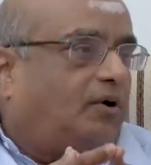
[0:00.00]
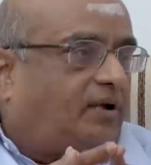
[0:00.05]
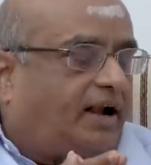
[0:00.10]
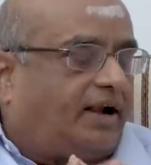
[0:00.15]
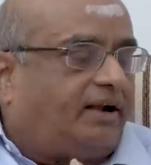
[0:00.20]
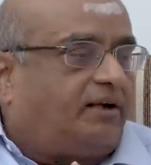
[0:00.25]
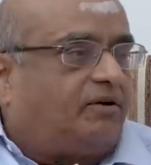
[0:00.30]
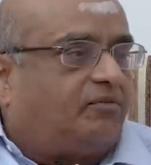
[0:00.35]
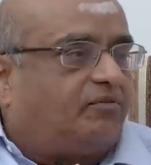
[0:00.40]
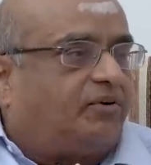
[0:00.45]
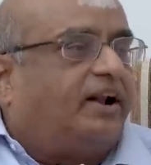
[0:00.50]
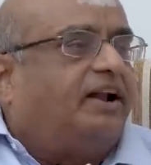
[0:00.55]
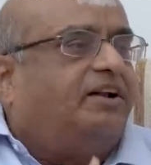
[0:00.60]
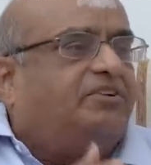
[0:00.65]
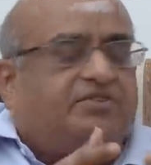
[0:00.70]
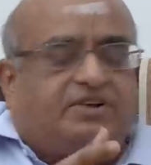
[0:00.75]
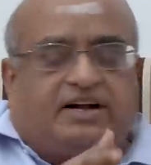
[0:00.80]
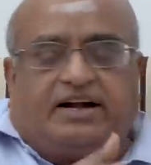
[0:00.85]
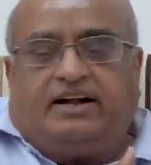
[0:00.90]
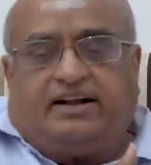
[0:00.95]
Right. For
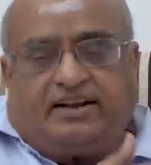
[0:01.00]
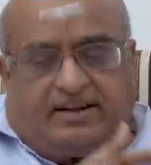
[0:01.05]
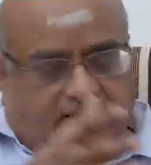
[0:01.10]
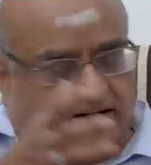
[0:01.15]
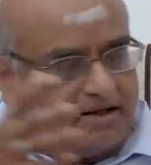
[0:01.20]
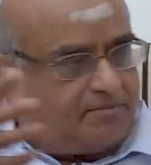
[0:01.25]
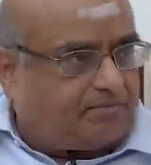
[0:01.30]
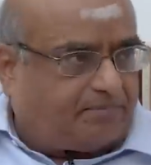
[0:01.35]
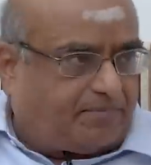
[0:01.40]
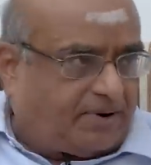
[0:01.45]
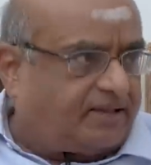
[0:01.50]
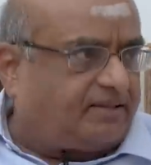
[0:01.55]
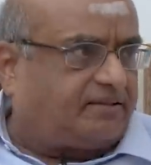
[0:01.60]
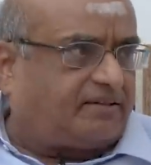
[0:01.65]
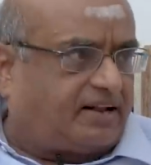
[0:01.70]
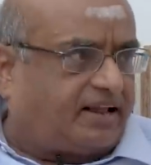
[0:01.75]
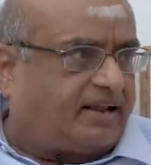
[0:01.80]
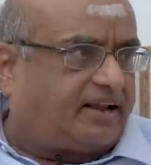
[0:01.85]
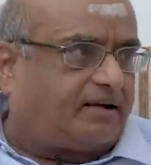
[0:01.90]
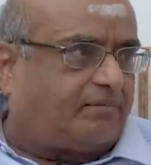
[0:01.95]
instance, in a
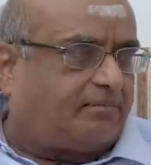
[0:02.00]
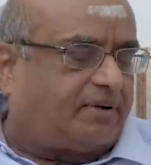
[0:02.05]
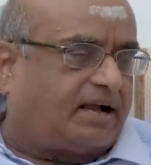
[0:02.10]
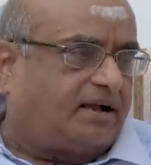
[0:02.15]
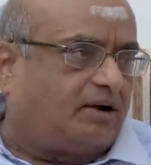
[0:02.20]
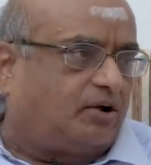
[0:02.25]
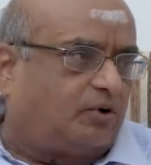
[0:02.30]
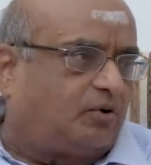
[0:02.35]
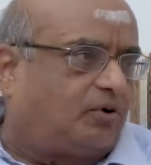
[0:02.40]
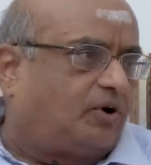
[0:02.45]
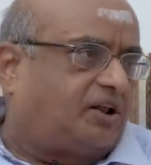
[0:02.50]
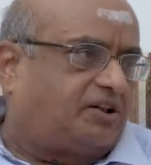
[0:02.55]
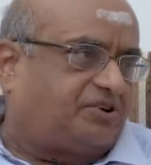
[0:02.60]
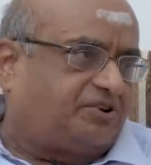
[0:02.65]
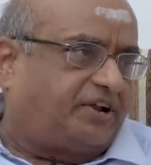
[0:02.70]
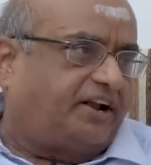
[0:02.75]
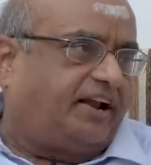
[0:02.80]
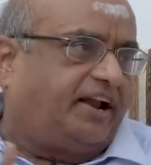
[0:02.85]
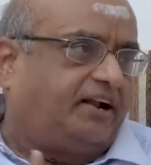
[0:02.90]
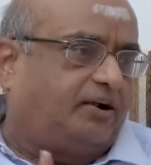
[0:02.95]
place like Bangalore or
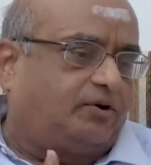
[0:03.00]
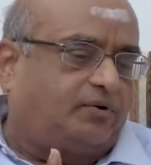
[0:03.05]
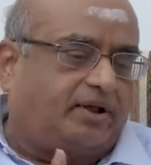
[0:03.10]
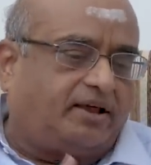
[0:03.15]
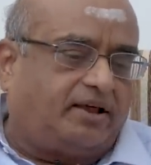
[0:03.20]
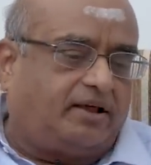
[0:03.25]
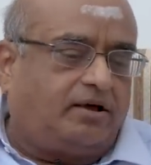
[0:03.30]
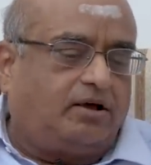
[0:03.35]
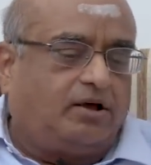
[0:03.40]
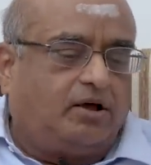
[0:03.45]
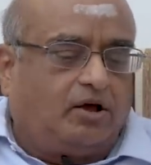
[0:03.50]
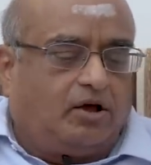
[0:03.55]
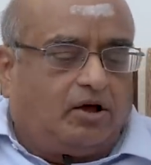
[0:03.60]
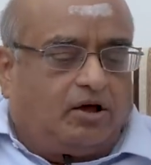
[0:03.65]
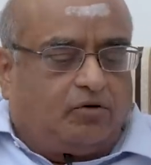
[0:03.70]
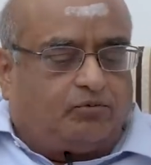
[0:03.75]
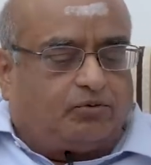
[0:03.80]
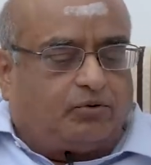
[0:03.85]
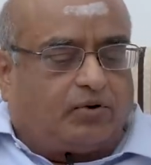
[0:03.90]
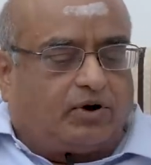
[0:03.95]
Chennai today,
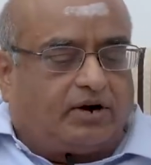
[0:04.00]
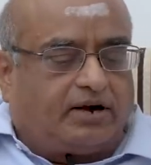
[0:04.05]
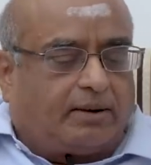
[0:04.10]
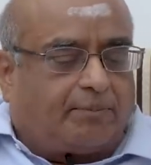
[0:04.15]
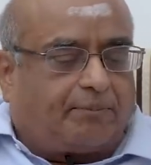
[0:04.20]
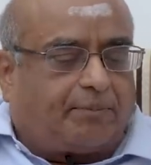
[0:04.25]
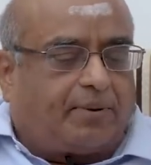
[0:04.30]
if you want a